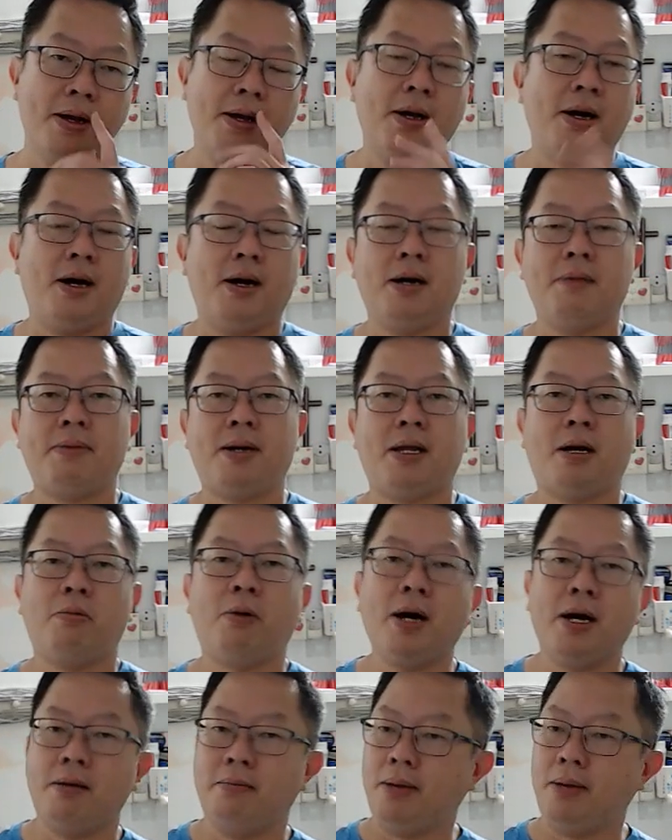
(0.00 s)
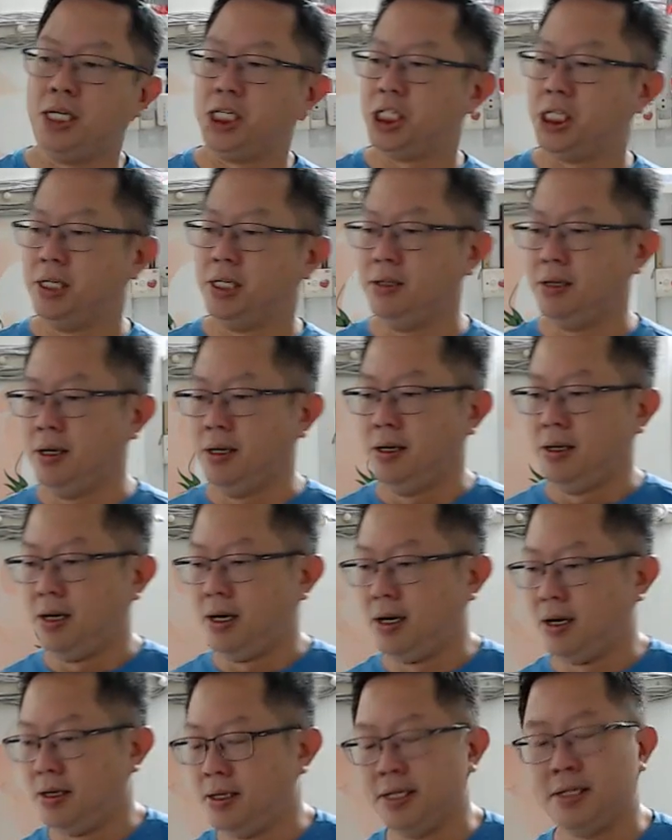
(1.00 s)
But like what I mentioned,
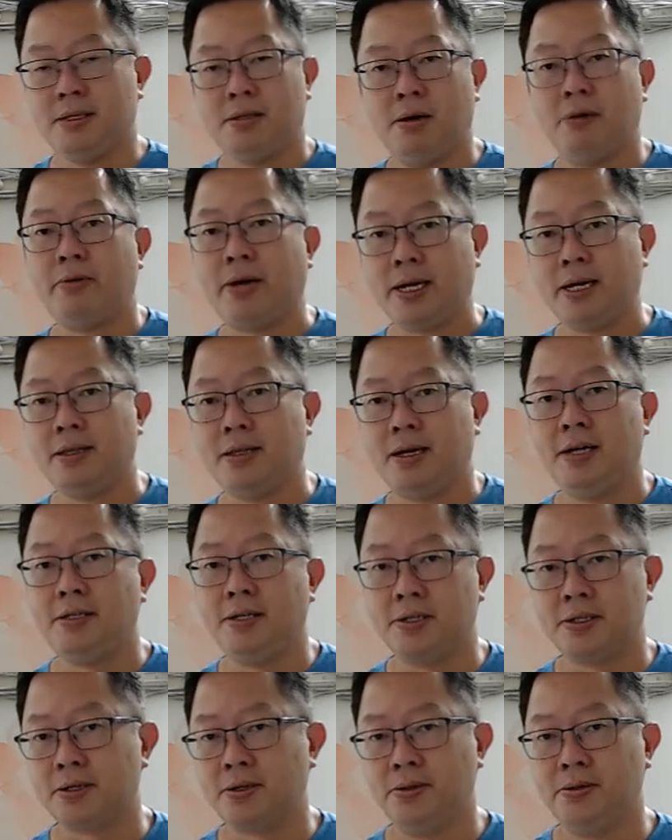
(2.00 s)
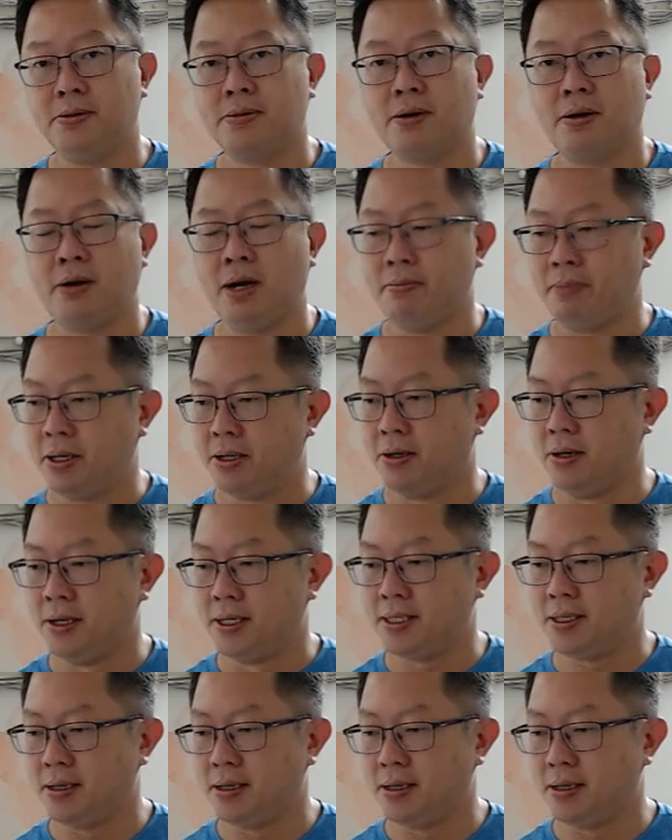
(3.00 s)
it's not recognized in school, right? Because